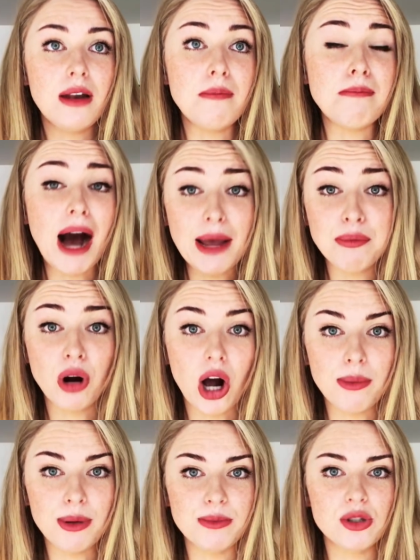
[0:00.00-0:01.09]
my
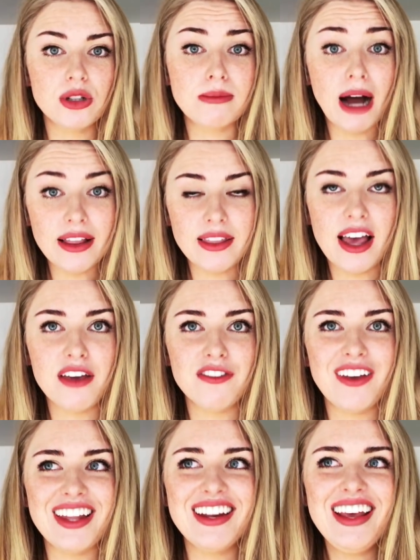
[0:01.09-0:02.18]
problems or my life.
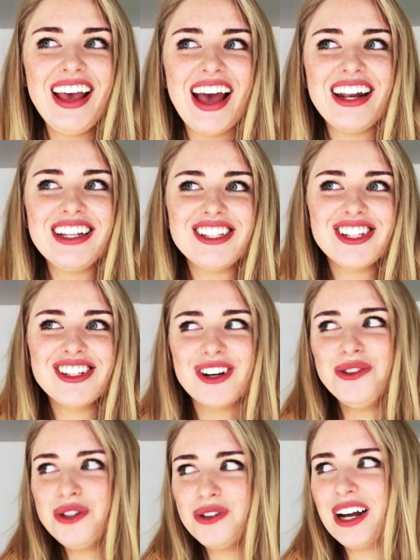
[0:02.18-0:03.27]
And it's just
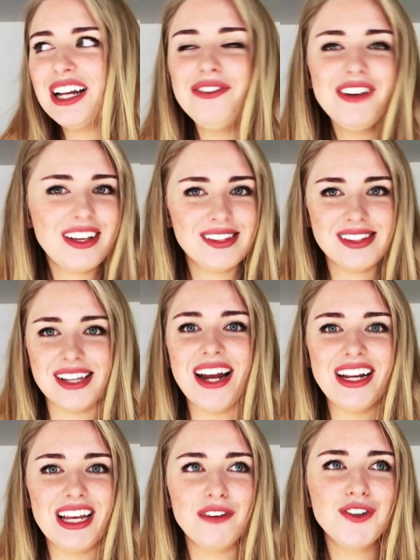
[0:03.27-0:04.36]
also kind of
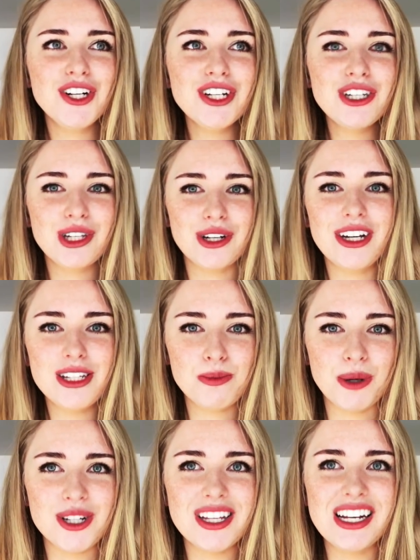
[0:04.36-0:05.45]
exciting. If you're a curious
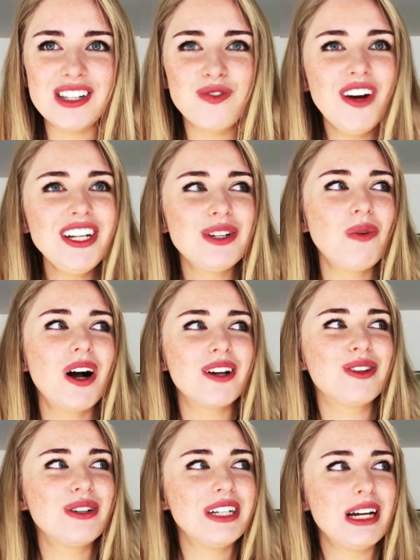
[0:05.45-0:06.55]
person, it's fun to walk
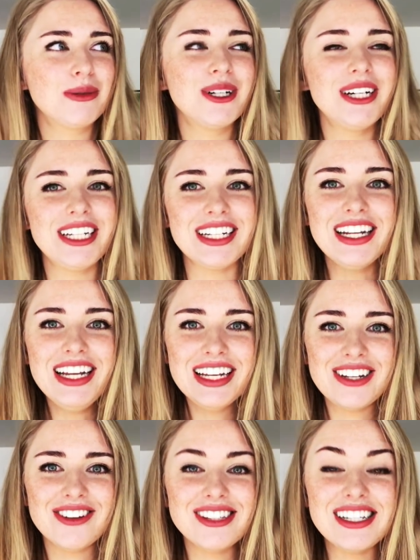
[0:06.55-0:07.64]
through a neighborhood and,
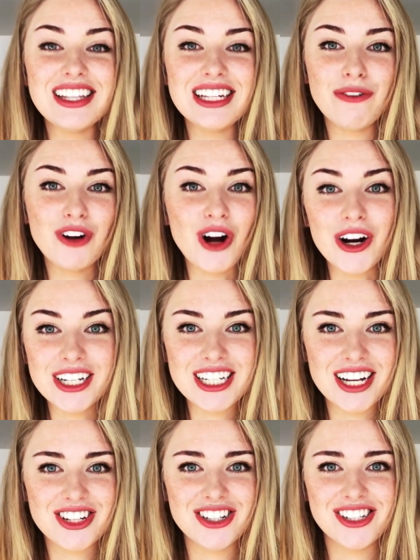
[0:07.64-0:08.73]
you know, see the different
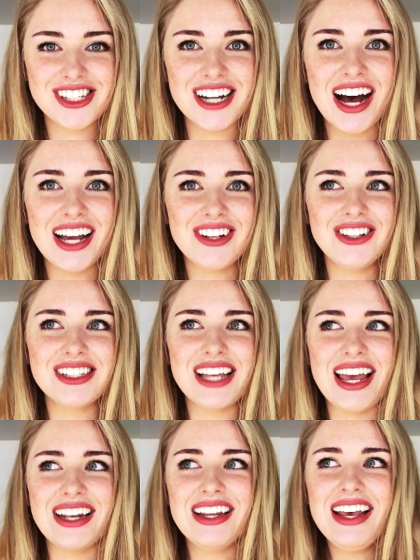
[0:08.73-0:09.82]
architecture styles
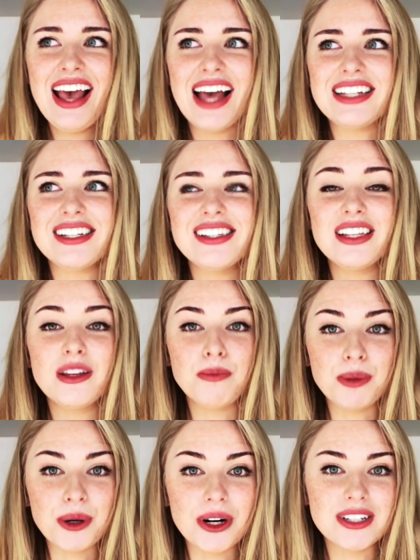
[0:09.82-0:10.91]
and to see the
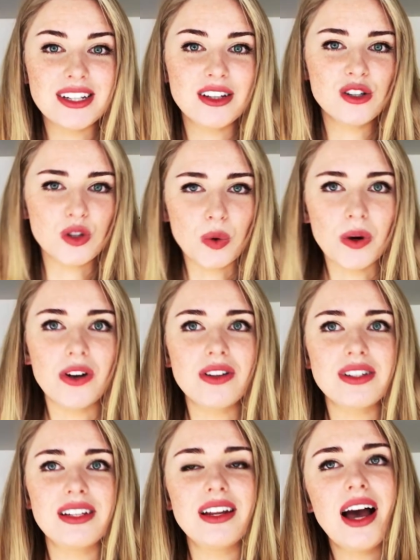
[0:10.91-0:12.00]
birds and the squirrels.
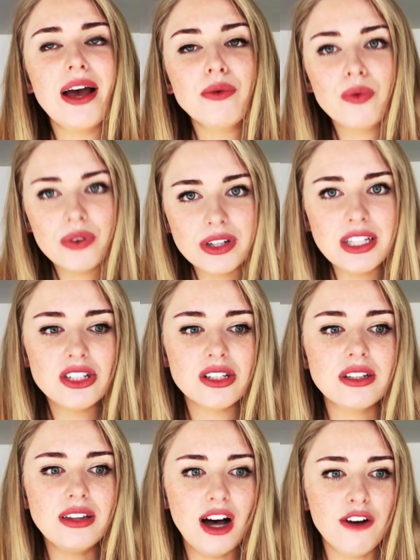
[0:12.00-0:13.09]
And I really just
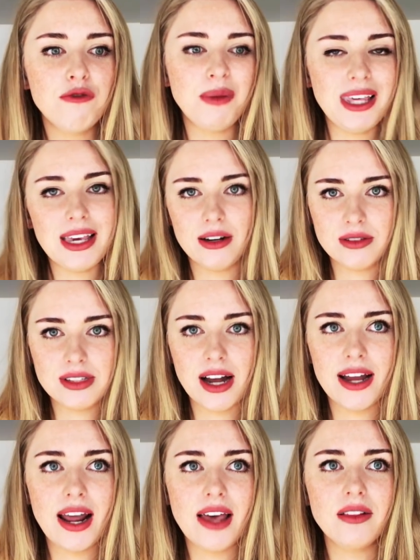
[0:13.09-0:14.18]
love being
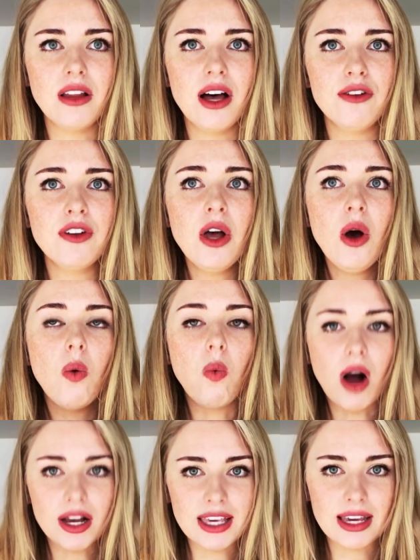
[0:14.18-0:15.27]
outside. I love
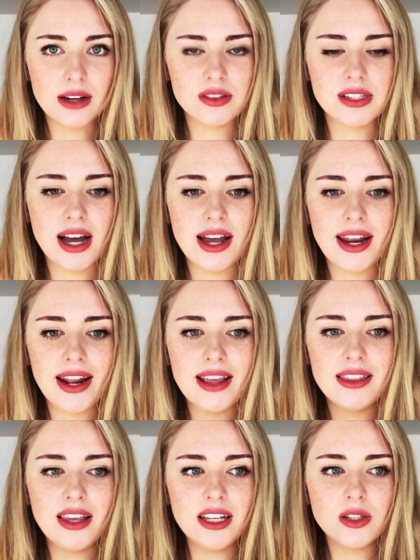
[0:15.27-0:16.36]
walking outside. And I
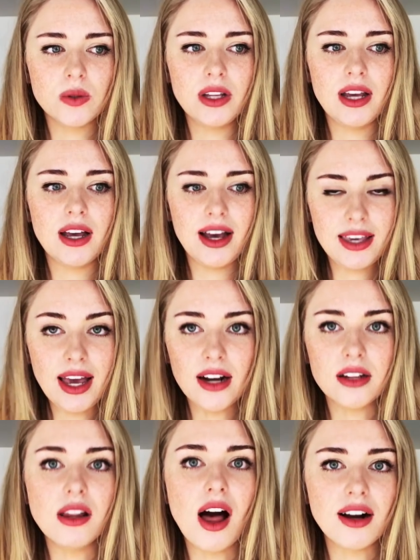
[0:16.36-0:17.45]
think it's really, again,
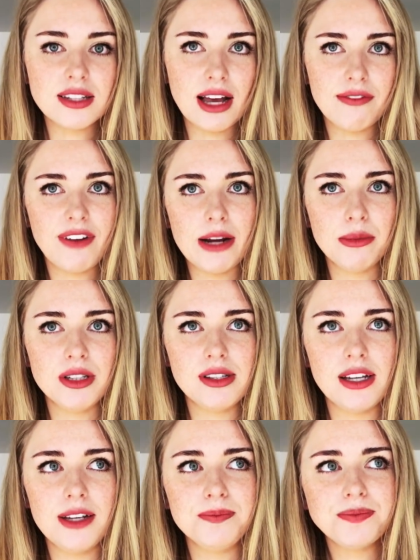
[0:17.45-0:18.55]
unlocked that
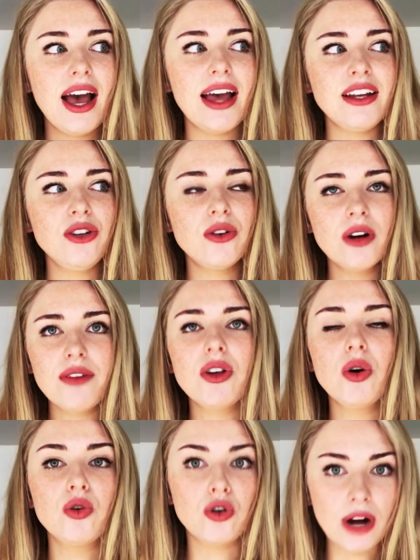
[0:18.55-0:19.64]
vibrancy. And you don't have to
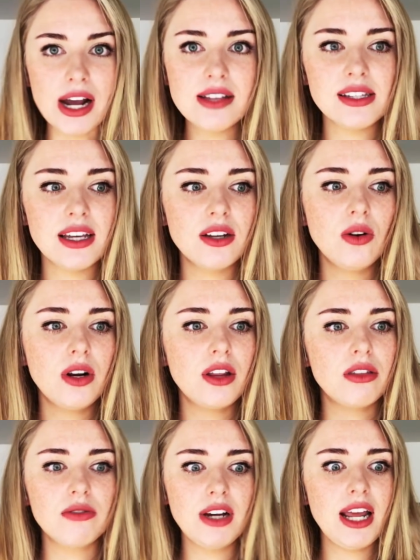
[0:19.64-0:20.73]
go crazy and go on a
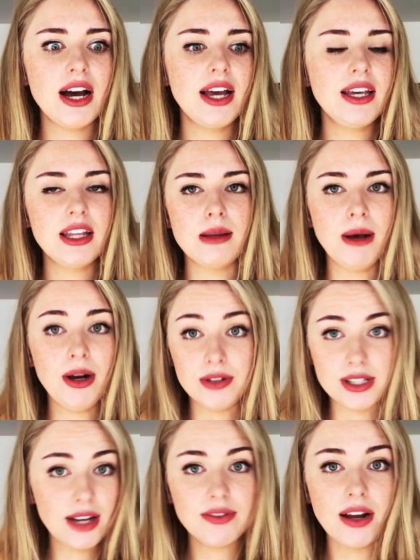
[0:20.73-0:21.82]
3-day hike in the
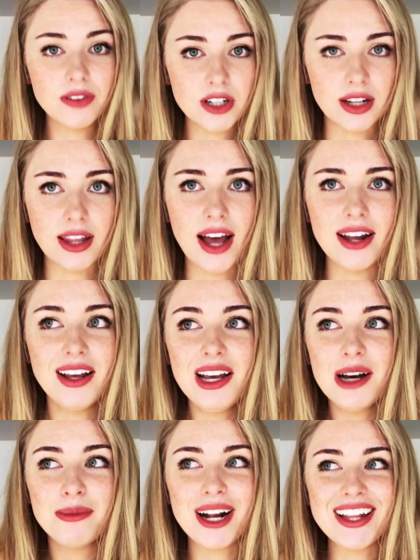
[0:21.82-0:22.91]
mountains. I've never done that.
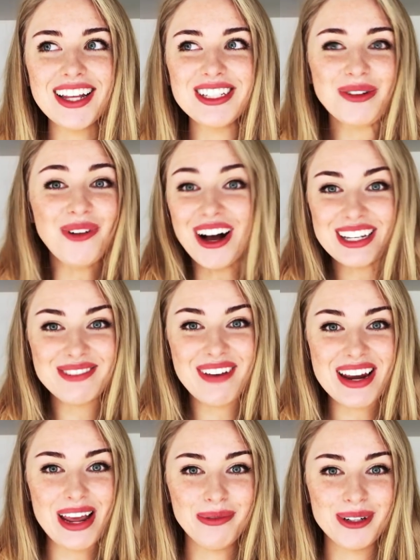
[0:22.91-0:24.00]
But I like to walk in my
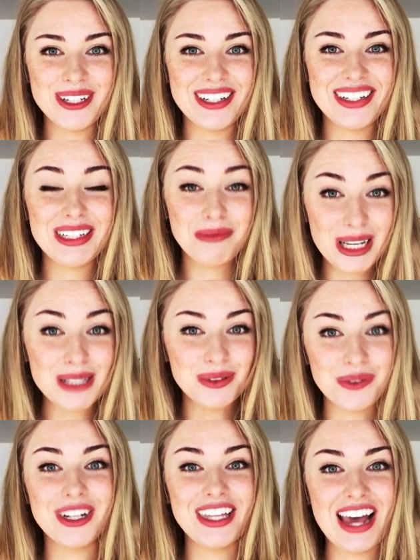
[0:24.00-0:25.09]
neighborhood and it makes me
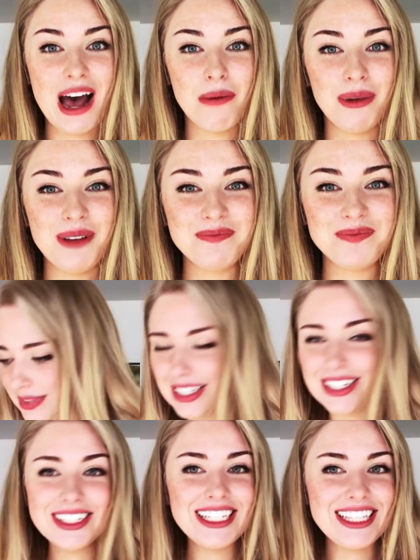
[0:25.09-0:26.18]
really happy.
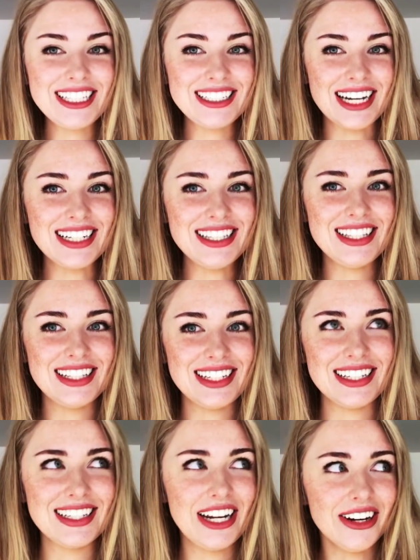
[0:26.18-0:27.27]
All right, the 9th
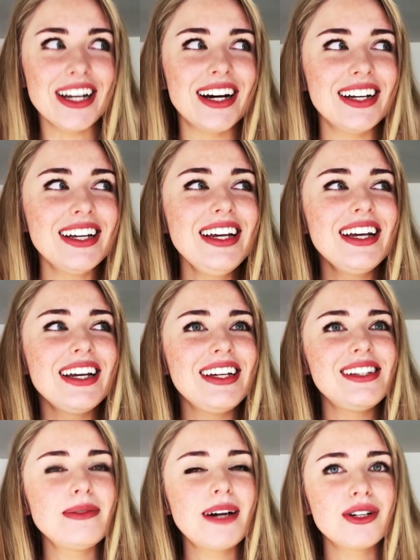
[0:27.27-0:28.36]
area
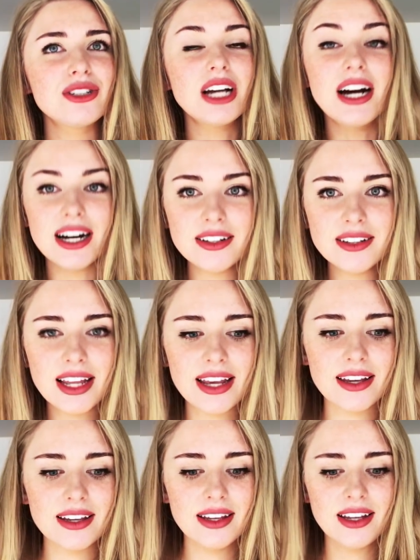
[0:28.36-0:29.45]
is about
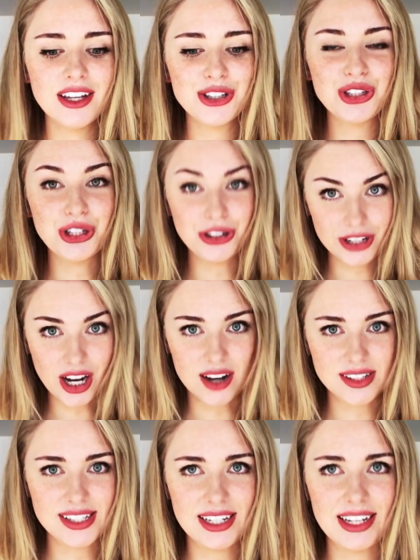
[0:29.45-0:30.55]
childlike
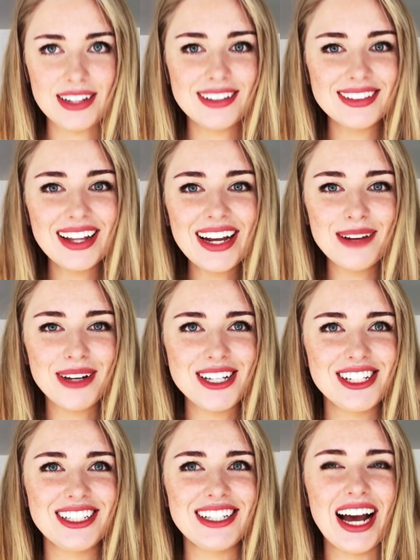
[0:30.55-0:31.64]
curiosity. Like I
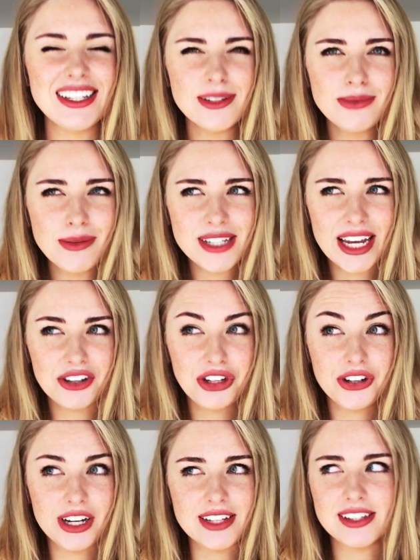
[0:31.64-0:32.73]
mentioned, I sometimes get
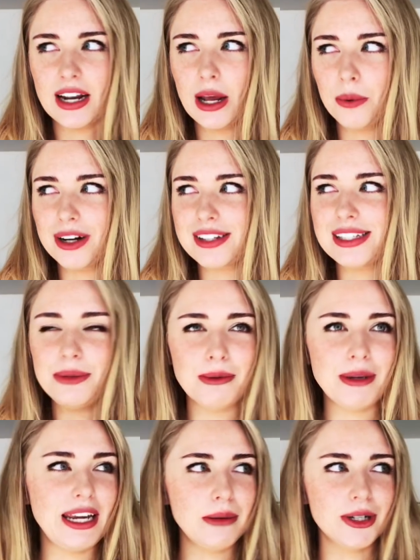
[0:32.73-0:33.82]
curious and I want to see what
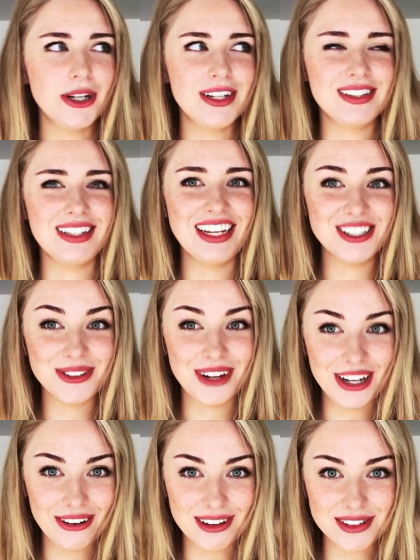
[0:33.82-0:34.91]
my neighborhood is like, so I
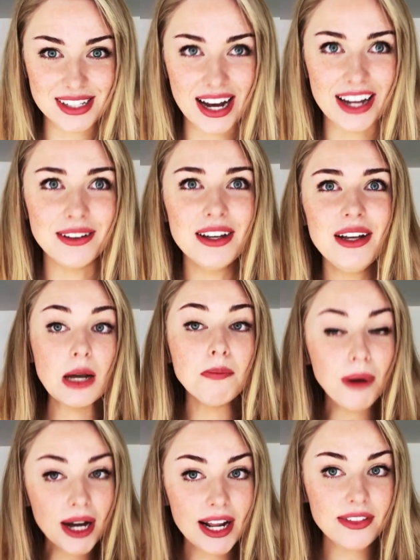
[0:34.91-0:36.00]
go outside.
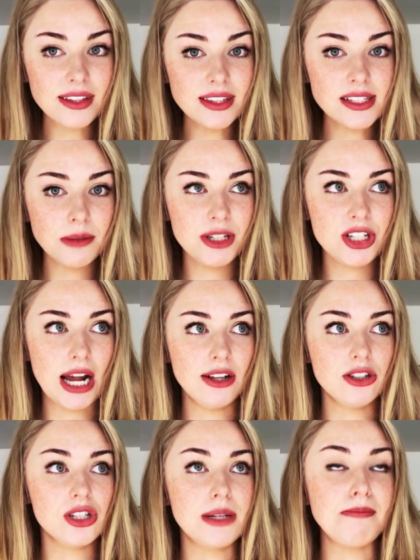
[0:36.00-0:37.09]
But I think this can be
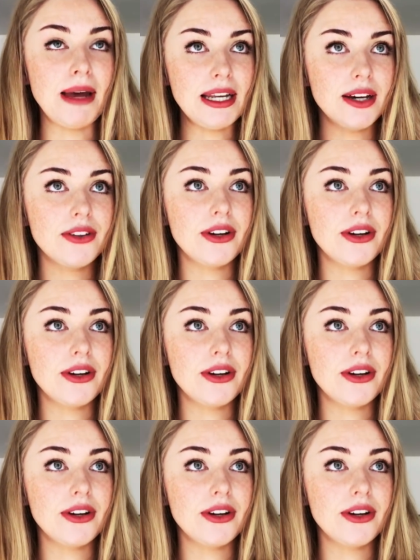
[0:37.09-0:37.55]
challenged in many other